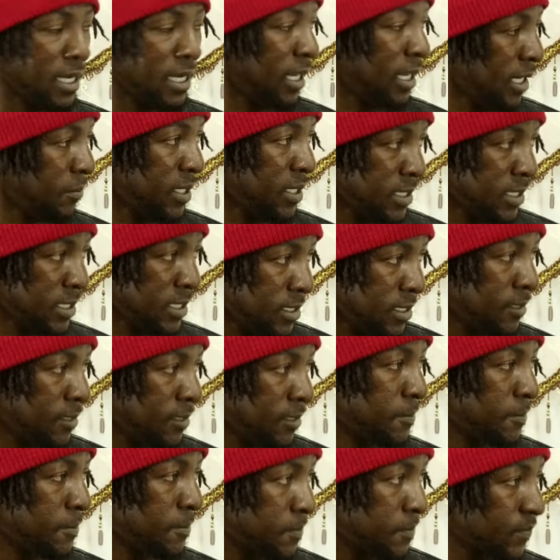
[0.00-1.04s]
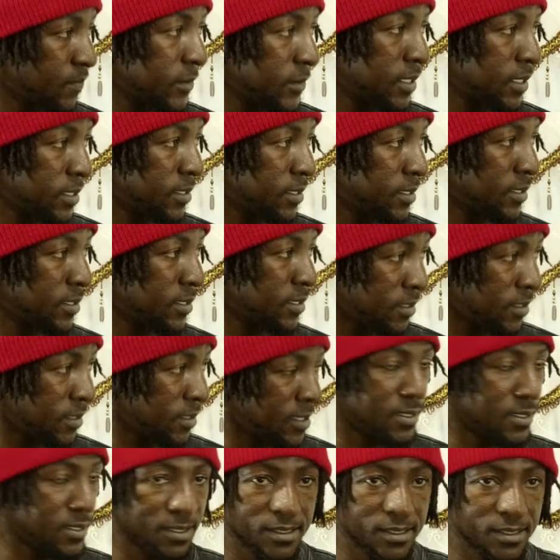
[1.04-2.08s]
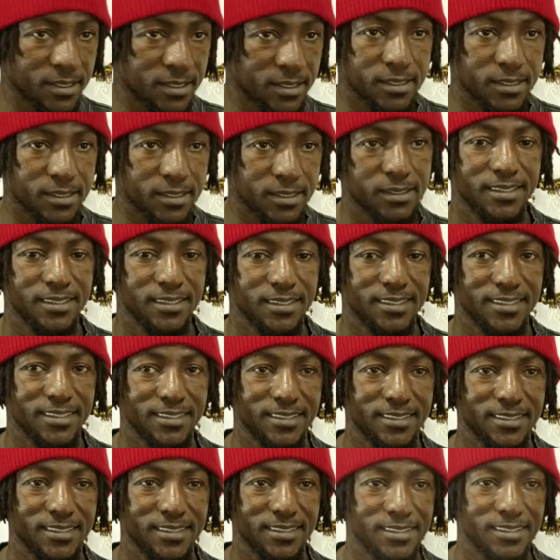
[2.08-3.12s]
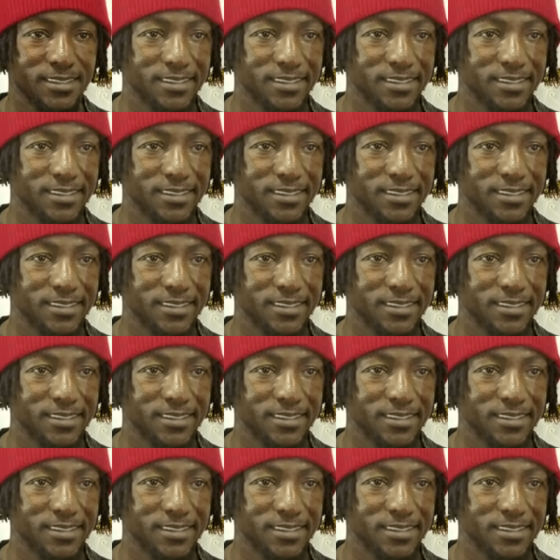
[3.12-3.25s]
Wow, so don't try. It's on Saturday 20th, this Saturday, come and